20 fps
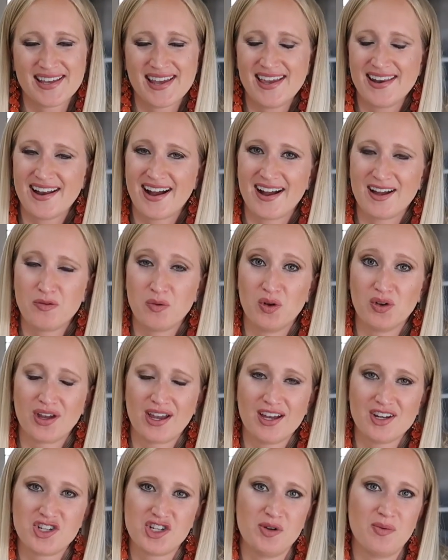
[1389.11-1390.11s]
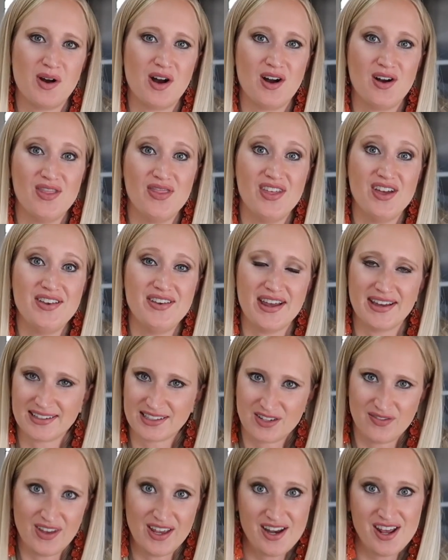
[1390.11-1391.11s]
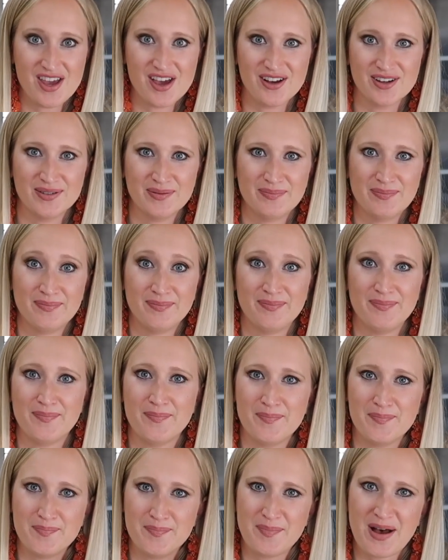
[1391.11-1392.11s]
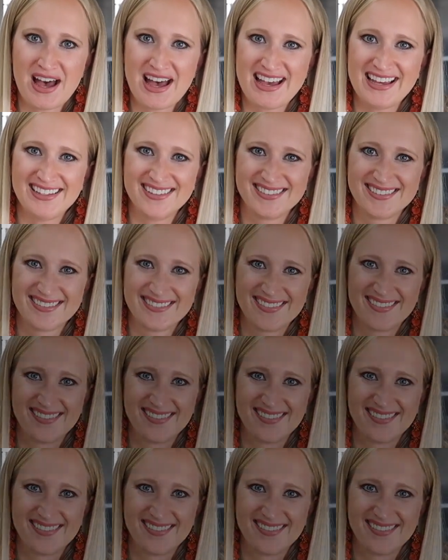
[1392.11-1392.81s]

and I will catch you on the next video. Bye.